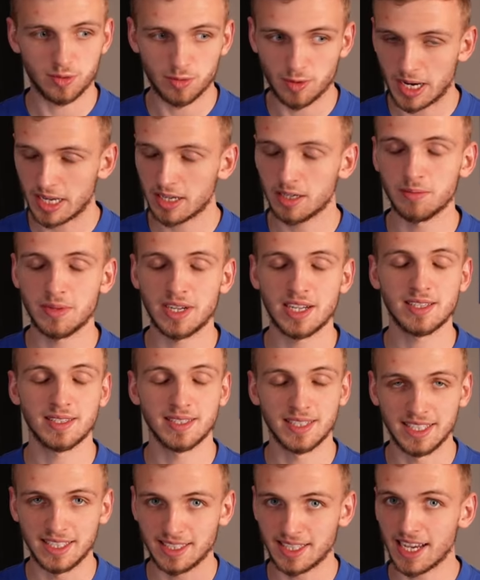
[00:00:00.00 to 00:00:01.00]

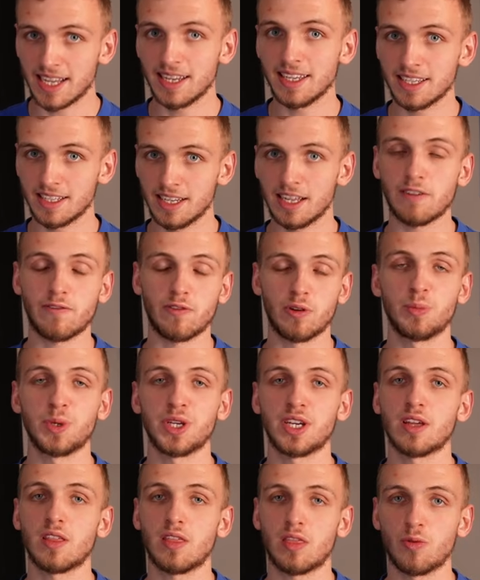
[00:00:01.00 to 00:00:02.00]
recommend getting enough
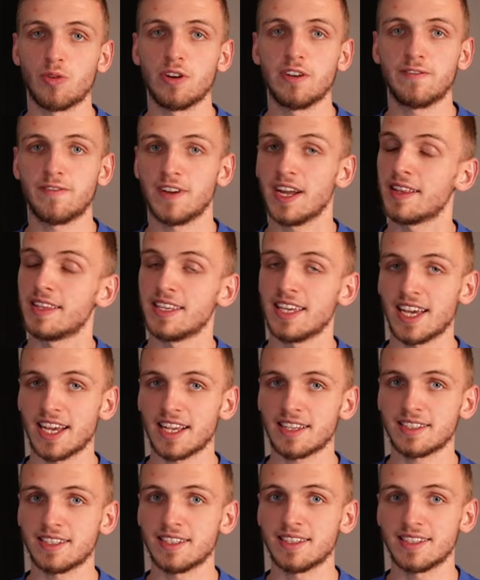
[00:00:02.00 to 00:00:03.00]
omega-3 fatty
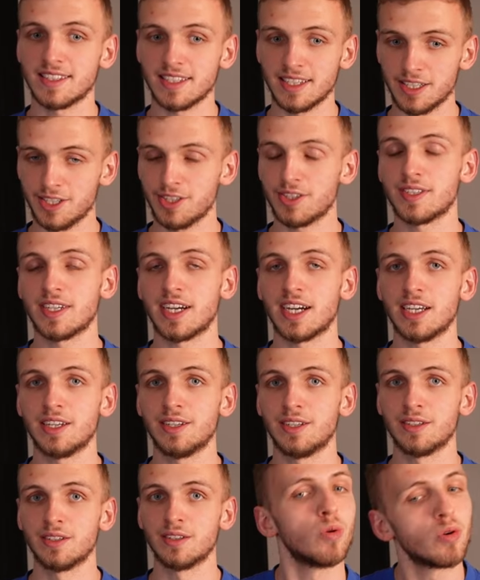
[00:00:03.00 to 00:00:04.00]
acids in your
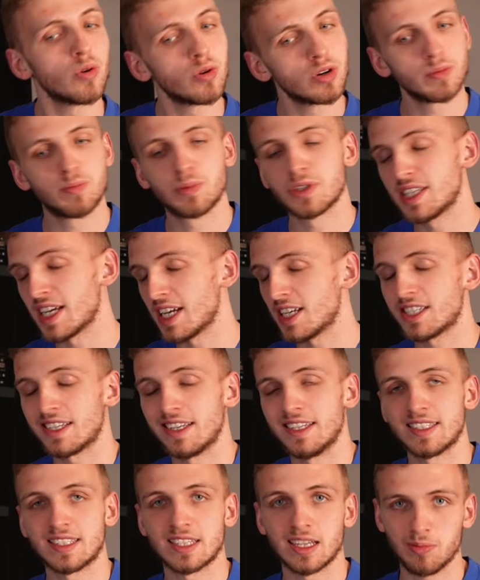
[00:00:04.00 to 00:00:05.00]
diet or
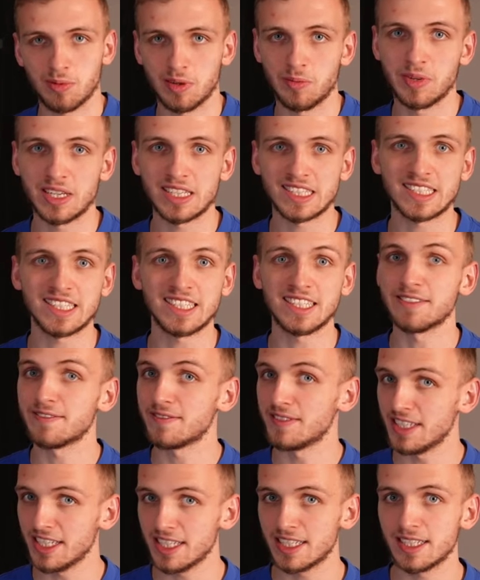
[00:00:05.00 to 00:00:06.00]
potentially supplementing if
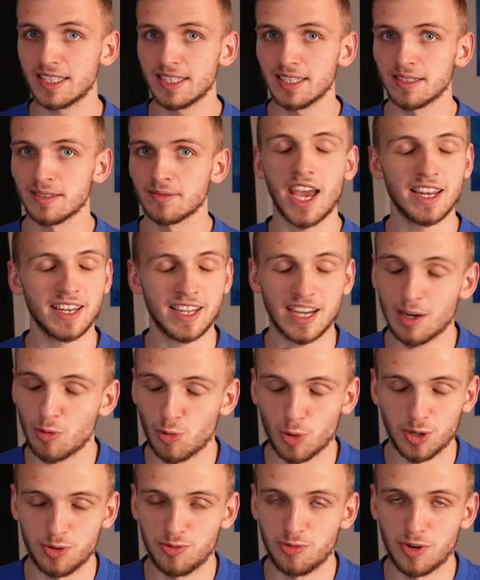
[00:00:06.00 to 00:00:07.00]
needed, and I would